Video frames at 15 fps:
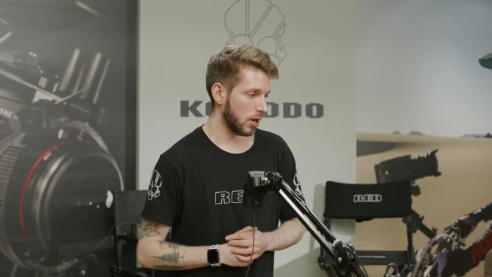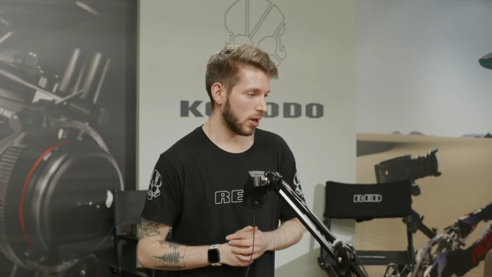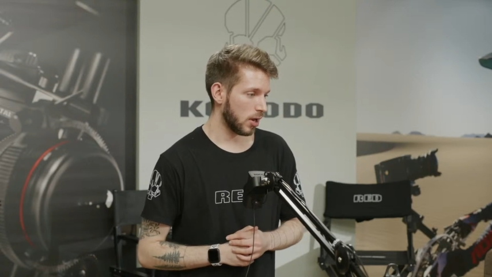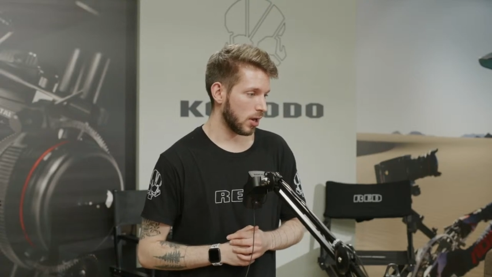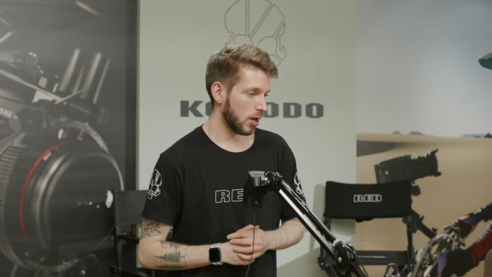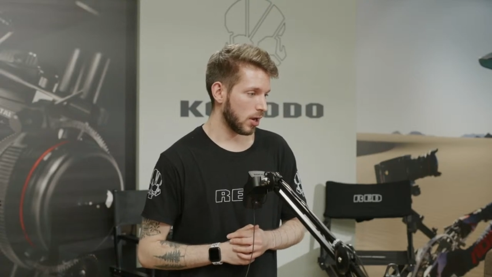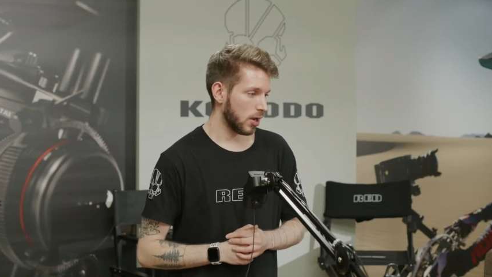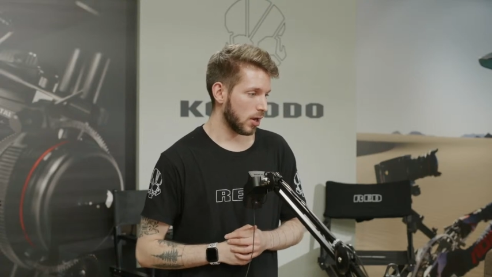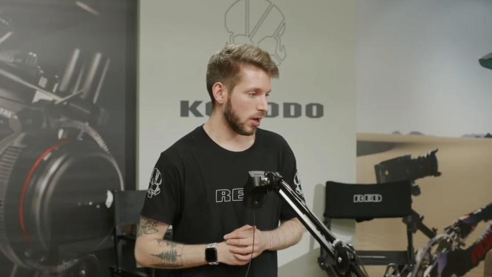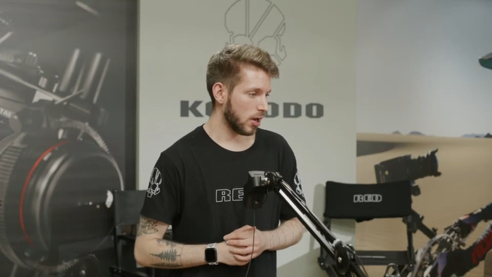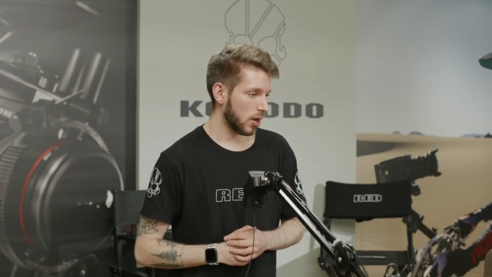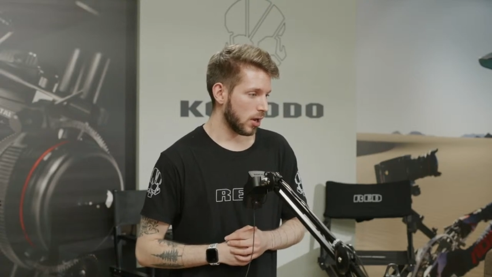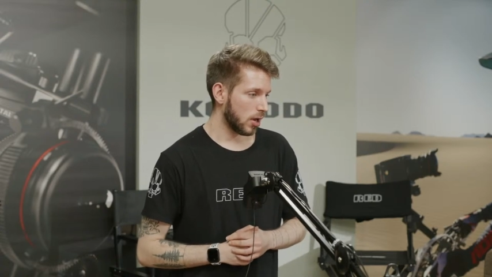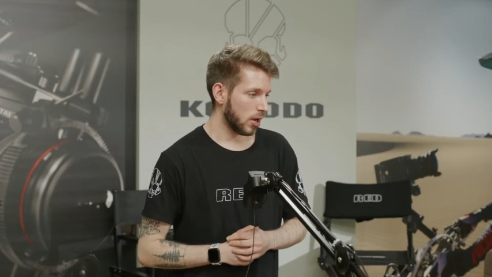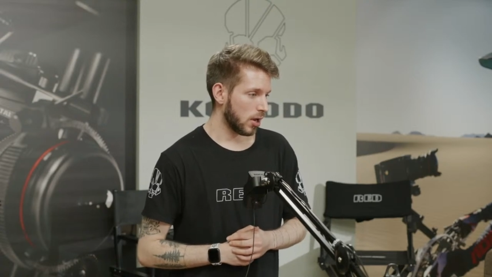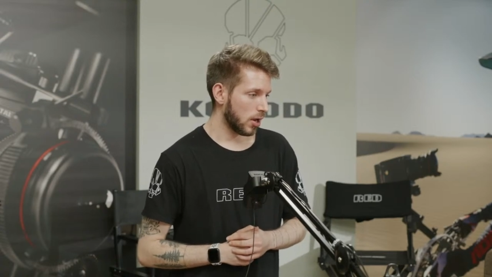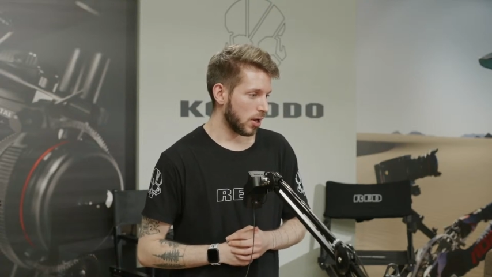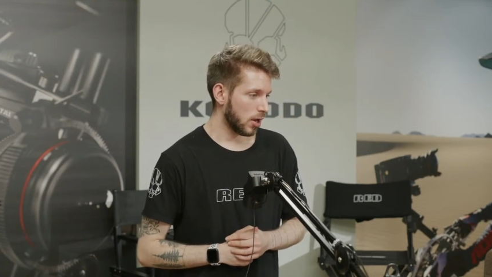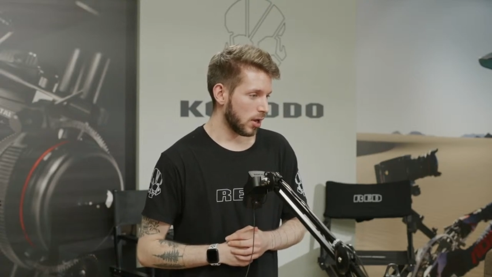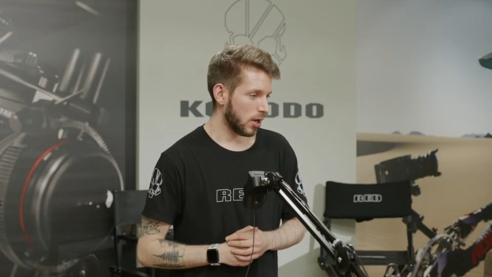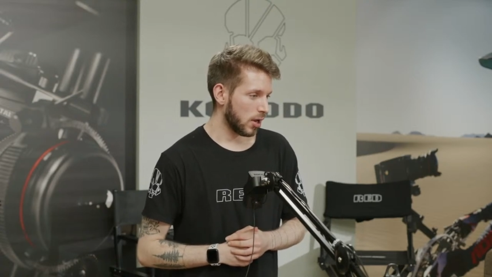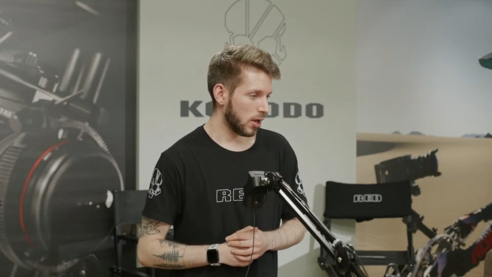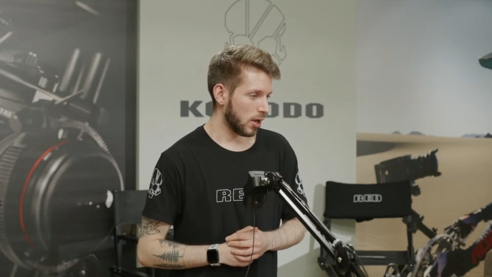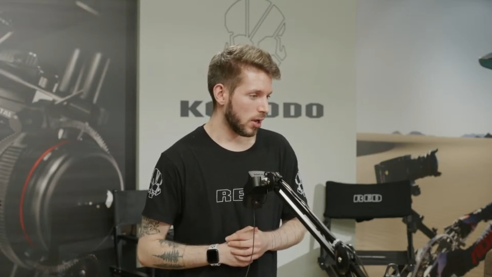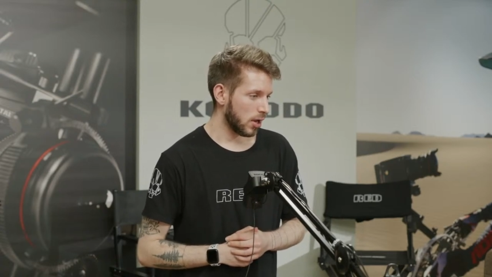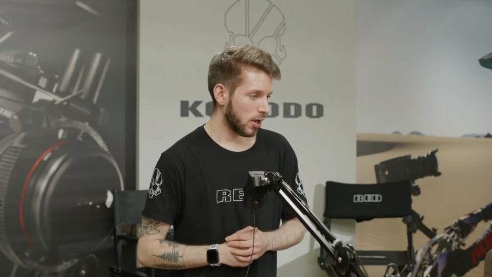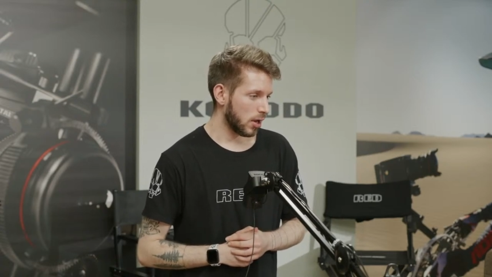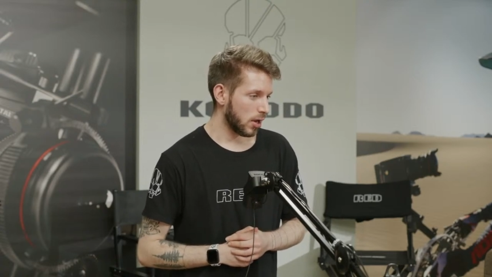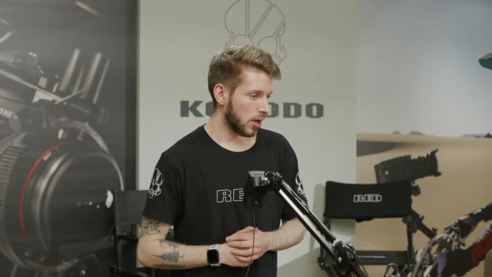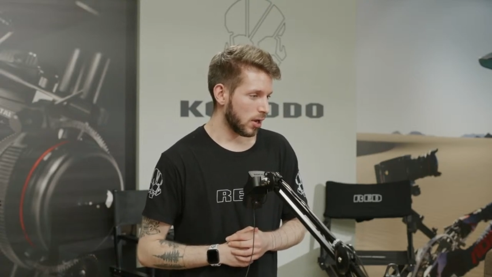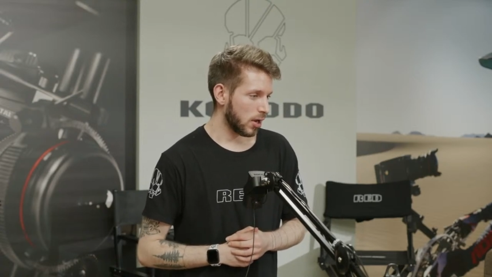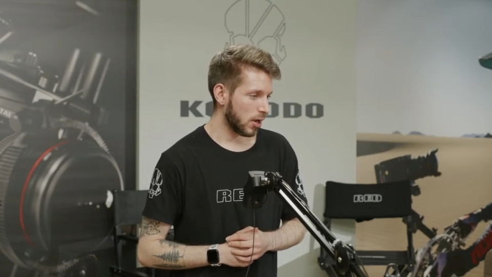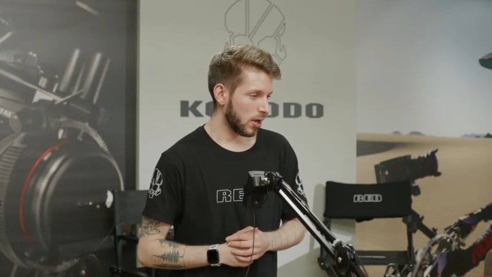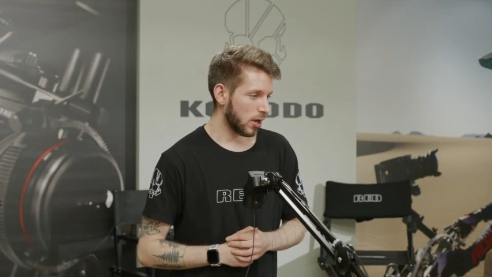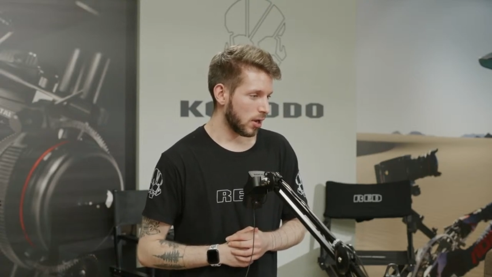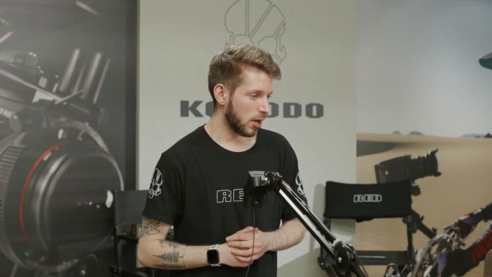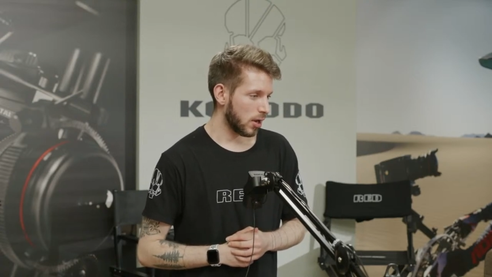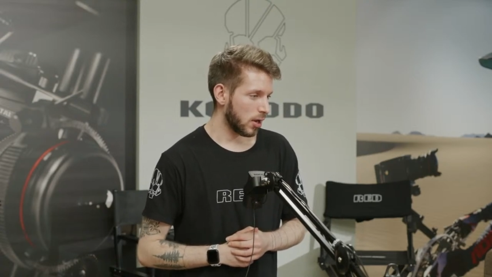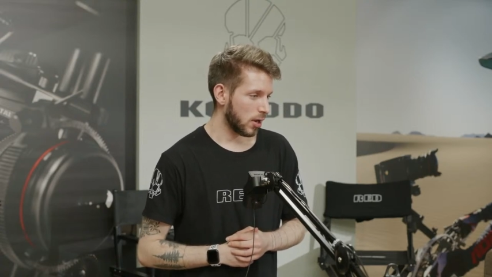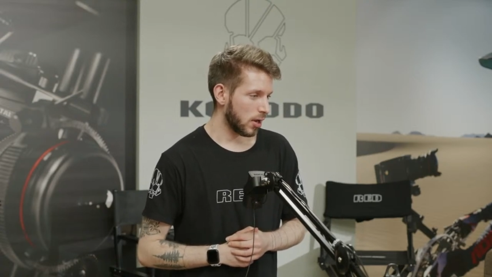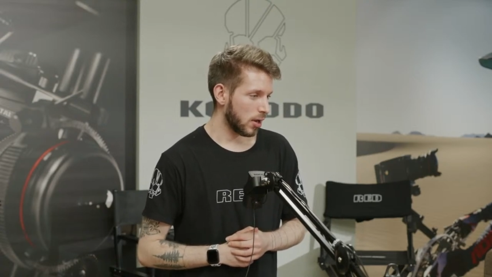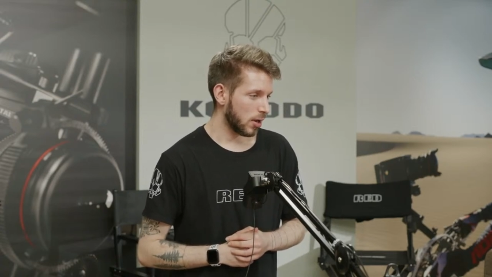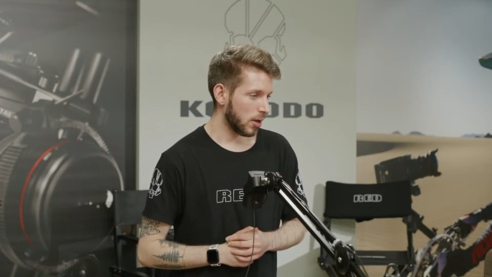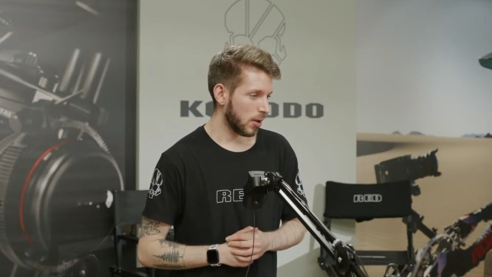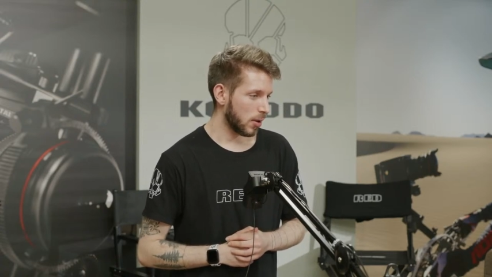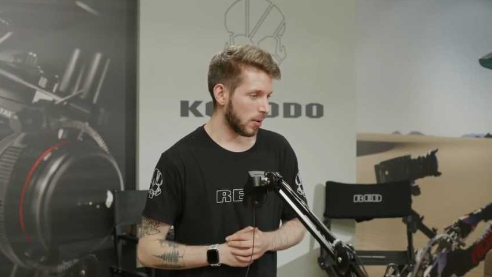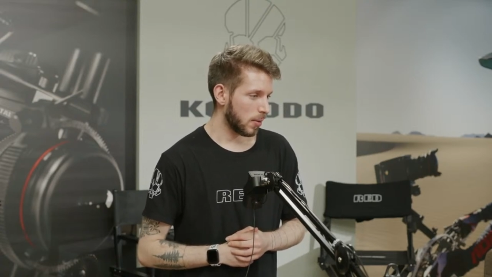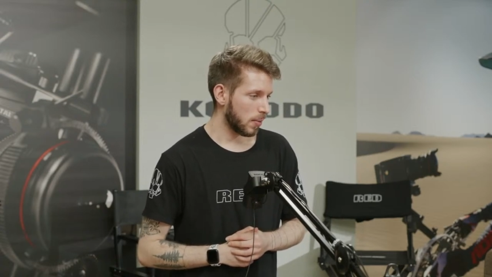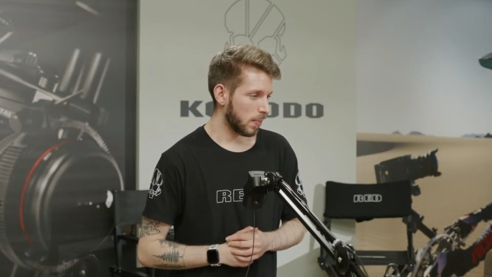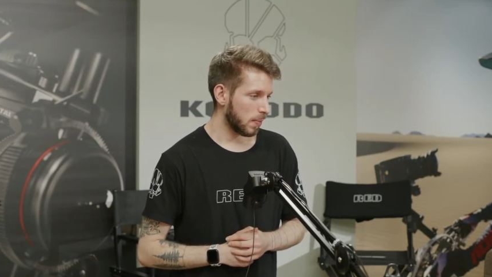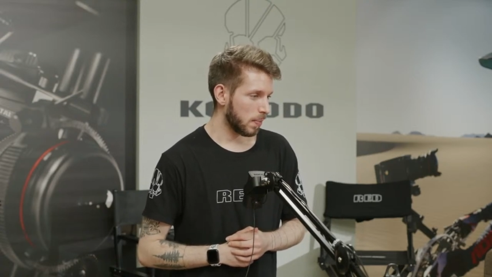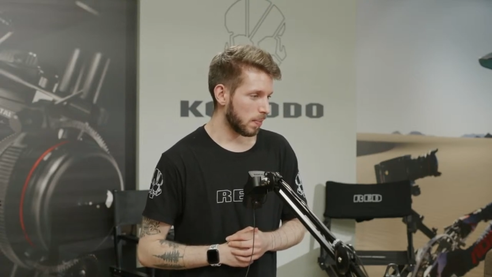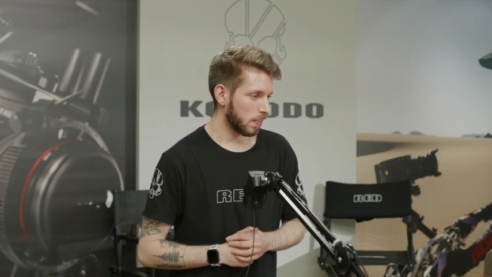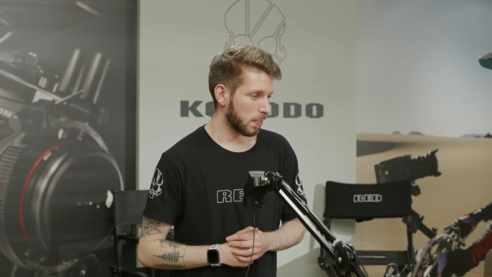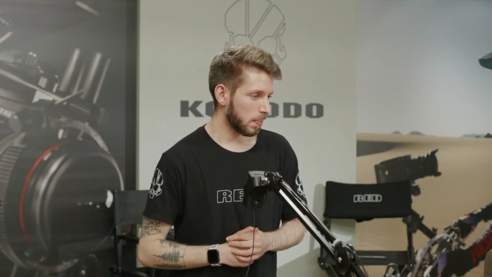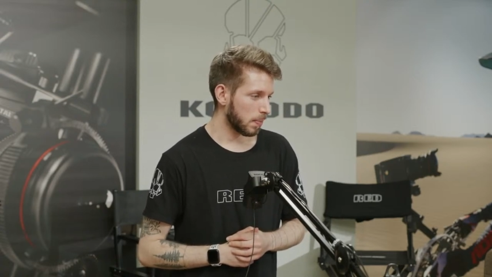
(silence)